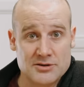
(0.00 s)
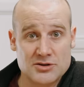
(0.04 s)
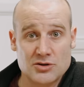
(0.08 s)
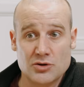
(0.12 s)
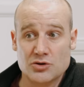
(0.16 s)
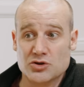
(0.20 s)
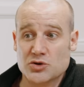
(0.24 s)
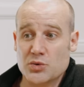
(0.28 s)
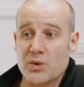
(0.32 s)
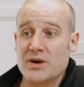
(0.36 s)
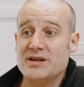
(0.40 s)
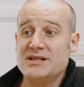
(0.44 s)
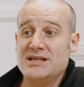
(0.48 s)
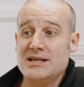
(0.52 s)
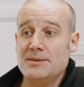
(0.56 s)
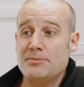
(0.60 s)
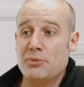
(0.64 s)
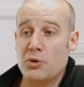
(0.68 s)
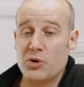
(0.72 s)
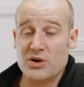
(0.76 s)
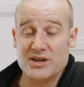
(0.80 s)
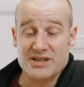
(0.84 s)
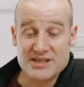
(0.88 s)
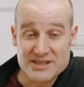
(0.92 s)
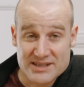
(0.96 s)
So
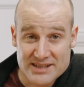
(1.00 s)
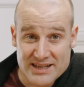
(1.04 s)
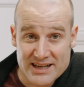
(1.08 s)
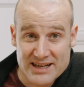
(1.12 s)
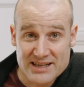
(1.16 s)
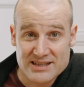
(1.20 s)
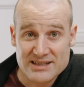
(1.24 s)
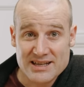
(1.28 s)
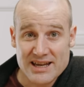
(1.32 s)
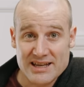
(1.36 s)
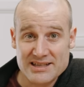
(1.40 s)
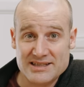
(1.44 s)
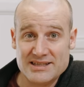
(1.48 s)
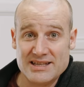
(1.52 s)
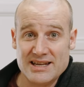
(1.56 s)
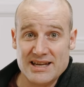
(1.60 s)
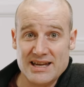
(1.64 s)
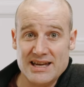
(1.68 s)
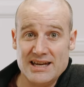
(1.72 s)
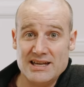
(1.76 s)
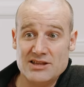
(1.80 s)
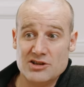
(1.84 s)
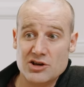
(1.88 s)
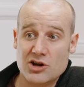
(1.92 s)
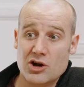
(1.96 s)
20.6 has
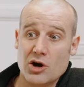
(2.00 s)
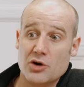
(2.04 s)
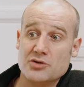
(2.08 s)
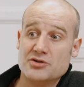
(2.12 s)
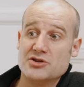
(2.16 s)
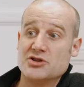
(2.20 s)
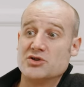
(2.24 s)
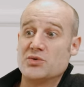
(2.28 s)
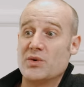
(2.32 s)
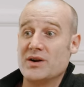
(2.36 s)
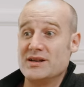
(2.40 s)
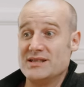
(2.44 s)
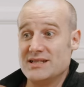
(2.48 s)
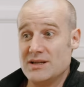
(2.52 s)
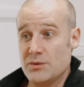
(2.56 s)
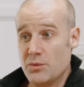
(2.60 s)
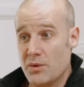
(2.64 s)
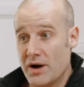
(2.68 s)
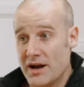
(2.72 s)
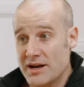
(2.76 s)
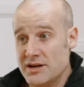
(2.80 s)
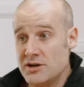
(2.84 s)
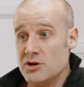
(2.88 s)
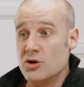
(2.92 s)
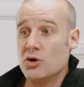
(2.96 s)
to either go to
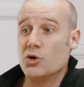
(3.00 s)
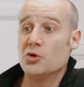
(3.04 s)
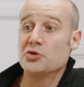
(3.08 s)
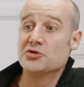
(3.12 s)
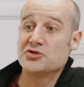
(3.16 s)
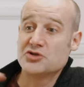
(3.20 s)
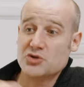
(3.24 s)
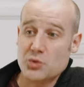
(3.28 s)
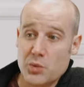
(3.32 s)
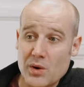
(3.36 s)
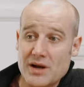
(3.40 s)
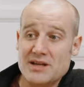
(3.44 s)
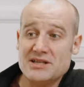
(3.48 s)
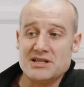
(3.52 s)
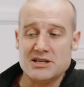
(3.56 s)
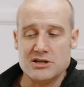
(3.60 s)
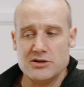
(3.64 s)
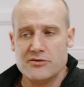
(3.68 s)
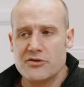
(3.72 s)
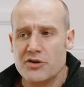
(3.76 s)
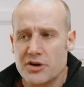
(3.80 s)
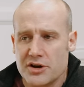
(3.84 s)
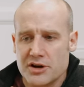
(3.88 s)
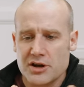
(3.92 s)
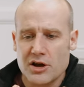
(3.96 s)
21 or 20.
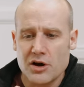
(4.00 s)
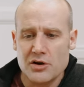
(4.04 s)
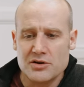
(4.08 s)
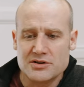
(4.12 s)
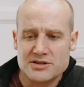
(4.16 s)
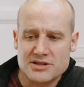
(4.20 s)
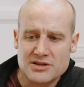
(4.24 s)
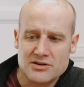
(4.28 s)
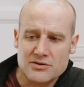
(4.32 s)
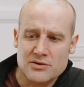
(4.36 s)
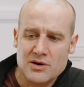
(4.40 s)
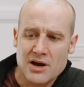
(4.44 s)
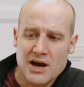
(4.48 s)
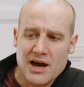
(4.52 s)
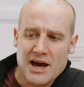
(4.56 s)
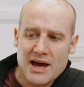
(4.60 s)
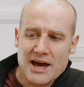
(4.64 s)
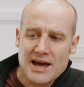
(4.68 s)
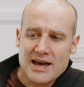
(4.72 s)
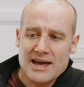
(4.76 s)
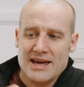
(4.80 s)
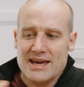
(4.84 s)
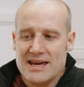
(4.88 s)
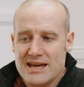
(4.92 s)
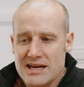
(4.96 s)
You've got to go to
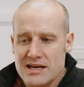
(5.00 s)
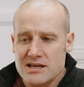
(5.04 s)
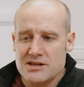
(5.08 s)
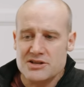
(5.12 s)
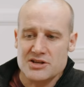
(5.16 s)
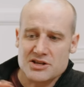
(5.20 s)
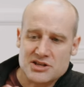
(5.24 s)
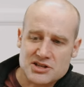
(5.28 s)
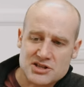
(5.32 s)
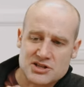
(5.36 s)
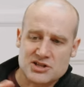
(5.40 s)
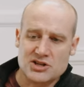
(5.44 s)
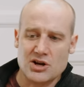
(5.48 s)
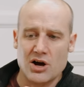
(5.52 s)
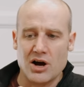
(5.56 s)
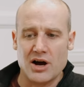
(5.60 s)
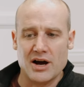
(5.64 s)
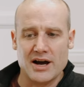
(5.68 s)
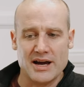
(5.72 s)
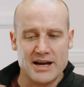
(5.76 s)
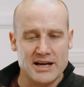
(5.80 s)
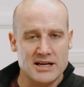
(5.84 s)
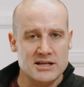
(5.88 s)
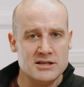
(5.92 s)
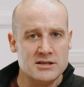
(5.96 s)
either
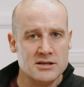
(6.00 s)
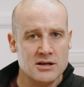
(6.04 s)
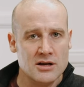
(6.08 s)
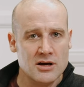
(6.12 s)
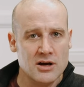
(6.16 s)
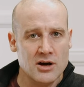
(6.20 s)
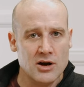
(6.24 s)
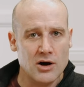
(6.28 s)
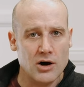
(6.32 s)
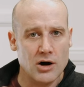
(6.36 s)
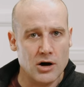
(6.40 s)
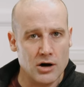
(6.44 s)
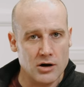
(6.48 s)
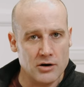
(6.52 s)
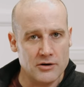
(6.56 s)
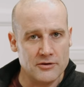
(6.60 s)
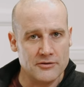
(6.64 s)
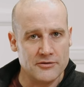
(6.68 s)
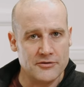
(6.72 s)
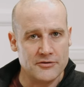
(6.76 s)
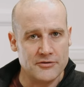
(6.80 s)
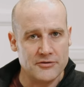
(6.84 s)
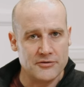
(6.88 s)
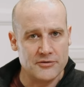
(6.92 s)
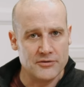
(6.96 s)
side
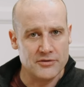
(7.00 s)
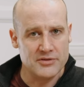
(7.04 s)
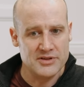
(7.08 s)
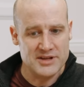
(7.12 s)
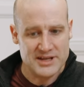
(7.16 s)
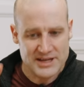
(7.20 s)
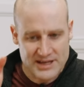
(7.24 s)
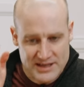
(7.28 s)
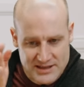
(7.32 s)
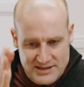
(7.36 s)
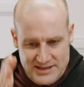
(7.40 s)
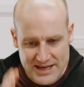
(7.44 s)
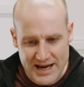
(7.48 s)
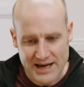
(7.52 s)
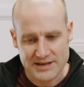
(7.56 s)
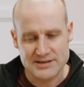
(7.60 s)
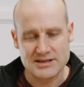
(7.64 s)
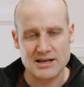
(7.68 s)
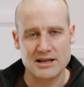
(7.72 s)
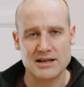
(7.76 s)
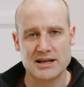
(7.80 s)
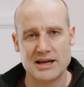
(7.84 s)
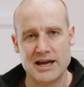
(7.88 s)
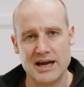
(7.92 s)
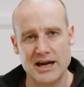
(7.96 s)
of the exact
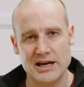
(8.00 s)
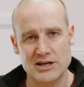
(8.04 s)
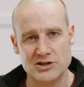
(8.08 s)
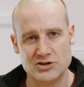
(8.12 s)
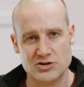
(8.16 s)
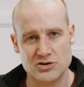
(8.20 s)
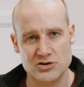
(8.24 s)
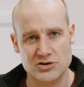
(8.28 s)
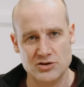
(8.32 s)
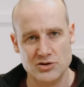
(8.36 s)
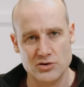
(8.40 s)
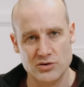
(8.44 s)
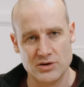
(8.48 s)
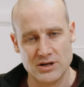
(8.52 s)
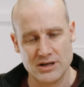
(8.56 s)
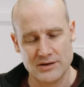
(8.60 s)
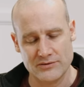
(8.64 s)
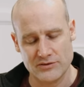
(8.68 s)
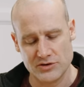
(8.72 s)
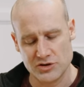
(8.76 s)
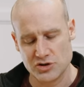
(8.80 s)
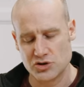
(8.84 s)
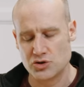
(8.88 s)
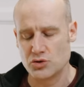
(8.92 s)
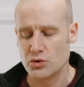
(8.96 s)
allocation you're
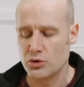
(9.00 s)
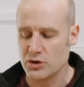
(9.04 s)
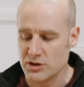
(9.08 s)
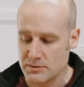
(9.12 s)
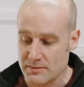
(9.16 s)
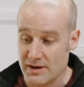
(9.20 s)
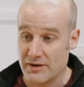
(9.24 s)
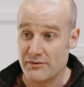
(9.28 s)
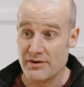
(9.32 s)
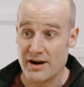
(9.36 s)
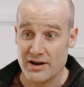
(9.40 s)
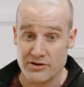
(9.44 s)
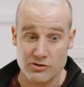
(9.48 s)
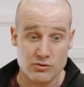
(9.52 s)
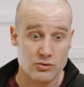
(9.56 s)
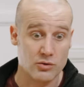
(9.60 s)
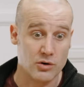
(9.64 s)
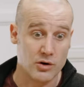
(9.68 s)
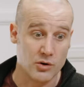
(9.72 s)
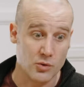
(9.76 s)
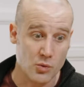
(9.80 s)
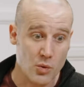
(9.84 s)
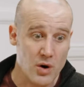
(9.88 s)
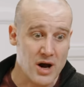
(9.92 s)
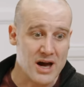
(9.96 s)
given. Sure, you may round the
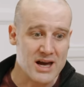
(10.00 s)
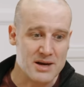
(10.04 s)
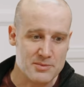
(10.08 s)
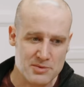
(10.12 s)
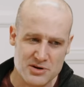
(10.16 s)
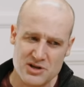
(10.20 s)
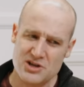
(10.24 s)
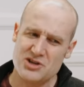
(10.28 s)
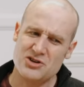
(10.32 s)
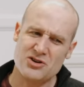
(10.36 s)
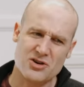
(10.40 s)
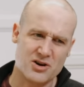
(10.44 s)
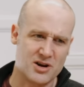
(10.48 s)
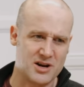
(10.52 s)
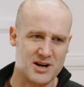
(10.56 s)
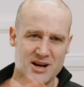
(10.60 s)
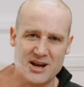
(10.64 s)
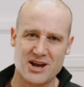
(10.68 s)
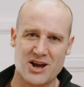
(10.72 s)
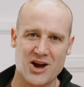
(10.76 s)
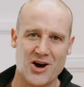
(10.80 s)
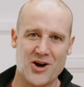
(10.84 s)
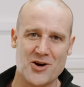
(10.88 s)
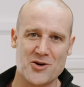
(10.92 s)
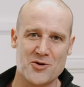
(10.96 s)
wrong way, but you're not going to
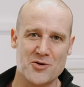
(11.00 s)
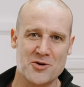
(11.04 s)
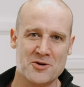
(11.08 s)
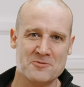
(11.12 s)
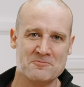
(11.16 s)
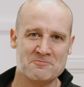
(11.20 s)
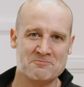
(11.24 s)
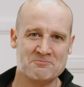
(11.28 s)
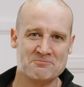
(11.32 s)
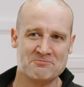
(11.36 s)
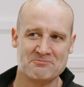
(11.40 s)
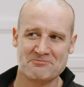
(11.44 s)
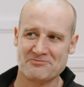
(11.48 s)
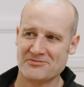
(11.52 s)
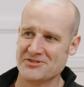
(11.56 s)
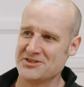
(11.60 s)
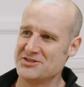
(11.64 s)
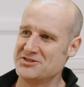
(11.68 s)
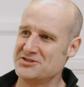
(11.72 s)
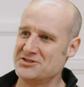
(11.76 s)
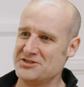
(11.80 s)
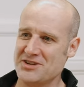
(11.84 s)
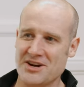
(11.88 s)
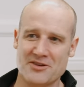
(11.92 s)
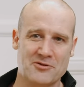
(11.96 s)
go
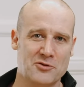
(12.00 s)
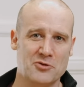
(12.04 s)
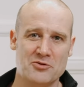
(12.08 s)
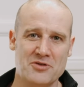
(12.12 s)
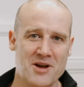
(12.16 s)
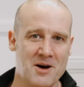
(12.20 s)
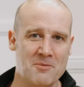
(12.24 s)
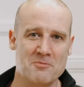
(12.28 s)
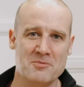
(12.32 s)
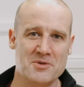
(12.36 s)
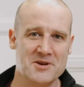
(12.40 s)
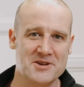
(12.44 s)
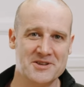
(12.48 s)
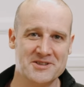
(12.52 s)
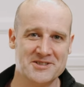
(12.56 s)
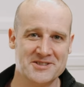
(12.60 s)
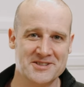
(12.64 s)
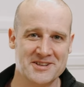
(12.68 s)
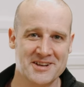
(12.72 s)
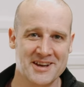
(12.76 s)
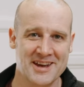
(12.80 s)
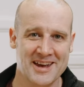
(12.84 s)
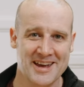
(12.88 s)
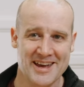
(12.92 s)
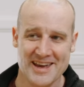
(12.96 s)
several
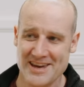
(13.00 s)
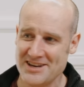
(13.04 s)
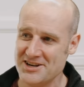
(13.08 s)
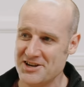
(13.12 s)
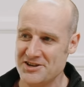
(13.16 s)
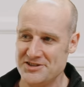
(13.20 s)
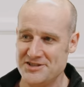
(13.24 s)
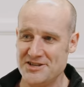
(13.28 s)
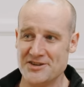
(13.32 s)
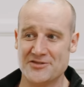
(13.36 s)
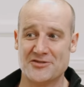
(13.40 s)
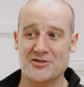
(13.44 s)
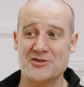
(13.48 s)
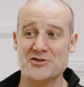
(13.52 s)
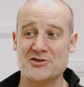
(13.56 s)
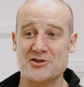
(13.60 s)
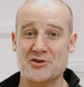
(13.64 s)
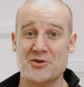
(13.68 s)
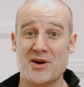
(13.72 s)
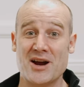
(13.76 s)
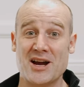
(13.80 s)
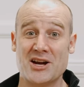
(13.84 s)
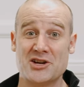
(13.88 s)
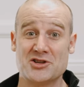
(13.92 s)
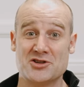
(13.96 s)
numbers in a different
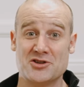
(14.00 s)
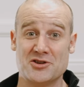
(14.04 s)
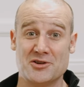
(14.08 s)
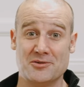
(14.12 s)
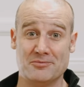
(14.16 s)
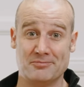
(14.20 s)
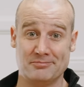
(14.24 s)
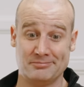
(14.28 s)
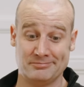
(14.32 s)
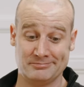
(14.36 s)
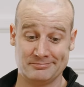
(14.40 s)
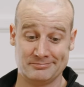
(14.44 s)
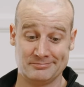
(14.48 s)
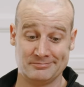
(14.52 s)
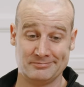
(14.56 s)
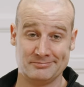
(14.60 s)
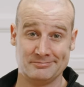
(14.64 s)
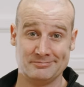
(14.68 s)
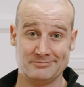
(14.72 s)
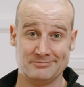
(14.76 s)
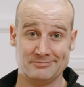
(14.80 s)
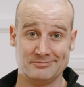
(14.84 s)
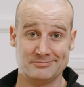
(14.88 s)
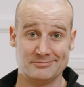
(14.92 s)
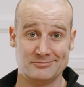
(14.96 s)
direction.
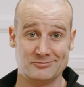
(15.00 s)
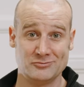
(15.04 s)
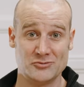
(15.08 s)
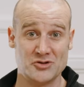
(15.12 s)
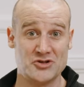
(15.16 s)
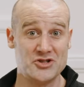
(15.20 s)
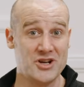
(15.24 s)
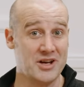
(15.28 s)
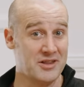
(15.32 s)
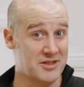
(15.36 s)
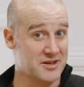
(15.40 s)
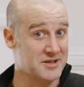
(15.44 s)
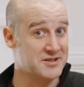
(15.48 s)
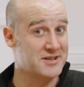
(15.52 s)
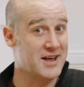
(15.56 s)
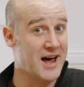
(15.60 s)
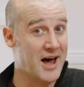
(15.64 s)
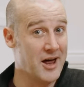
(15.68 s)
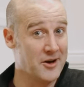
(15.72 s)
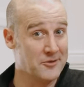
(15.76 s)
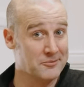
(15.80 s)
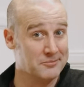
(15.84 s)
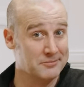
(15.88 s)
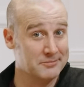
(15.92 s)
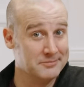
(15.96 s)
Well, check this
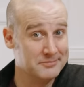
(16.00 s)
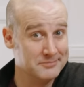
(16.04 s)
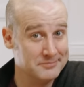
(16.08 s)
out.